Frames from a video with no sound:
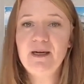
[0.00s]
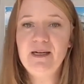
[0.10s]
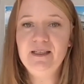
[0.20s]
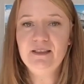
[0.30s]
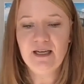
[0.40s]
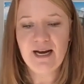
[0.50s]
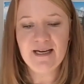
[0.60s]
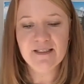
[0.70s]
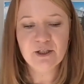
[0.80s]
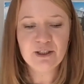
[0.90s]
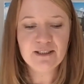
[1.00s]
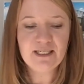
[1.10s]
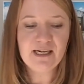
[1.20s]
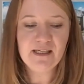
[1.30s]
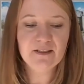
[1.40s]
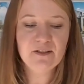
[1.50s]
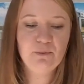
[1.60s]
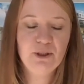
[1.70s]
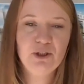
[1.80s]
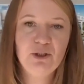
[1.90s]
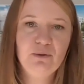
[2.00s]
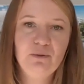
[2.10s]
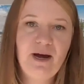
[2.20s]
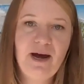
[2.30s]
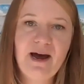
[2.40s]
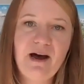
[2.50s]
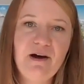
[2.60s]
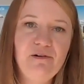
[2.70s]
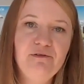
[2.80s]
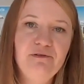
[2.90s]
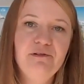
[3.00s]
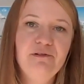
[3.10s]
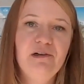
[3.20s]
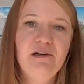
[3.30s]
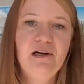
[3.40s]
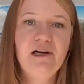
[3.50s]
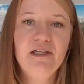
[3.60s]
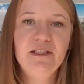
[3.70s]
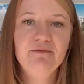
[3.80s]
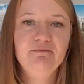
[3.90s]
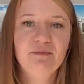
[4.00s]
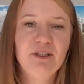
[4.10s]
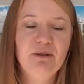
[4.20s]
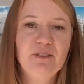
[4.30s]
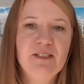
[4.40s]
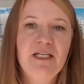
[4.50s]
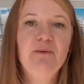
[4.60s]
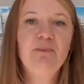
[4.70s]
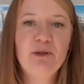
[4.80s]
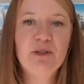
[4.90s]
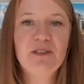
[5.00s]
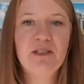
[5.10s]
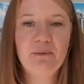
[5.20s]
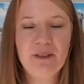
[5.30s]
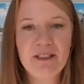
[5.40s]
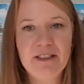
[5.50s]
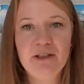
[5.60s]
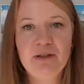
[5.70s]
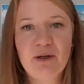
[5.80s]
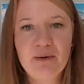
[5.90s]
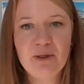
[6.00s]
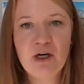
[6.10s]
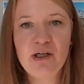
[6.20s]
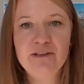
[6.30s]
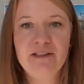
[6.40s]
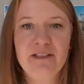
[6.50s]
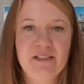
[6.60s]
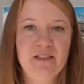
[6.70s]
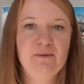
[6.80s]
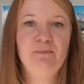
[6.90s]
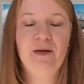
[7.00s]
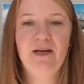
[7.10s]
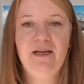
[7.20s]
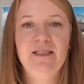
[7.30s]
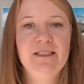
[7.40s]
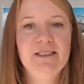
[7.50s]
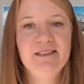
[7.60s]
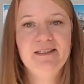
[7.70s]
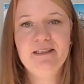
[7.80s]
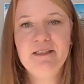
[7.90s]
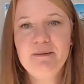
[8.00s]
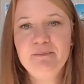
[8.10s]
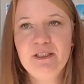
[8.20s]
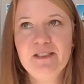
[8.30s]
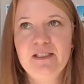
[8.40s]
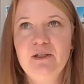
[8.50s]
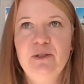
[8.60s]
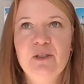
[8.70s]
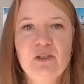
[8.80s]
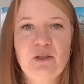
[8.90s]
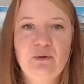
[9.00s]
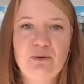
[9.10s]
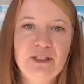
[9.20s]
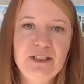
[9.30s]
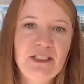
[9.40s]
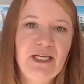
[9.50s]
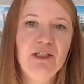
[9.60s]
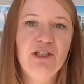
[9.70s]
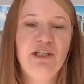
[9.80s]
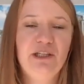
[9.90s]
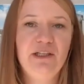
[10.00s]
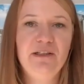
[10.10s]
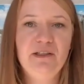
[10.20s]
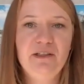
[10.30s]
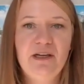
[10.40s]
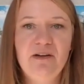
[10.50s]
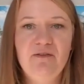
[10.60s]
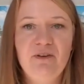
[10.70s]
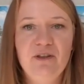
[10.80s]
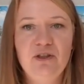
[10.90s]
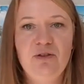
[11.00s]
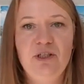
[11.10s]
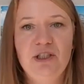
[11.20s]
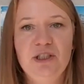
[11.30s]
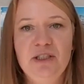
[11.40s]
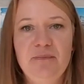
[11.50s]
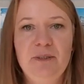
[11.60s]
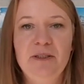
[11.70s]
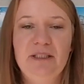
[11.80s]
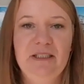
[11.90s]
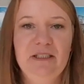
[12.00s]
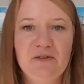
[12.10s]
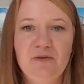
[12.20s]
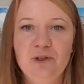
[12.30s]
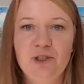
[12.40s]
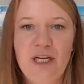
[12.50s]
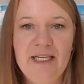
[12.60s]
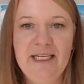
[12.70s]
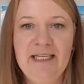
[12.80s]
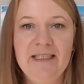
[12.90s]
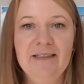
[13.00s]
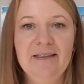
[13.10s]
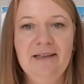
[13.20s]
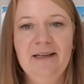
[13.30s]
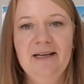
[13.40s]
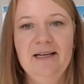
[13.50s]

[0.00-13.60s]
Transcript: But as architects, we do have design approaches that we can integrate regardless by considering sun orientation and fenestration to buildings for shading.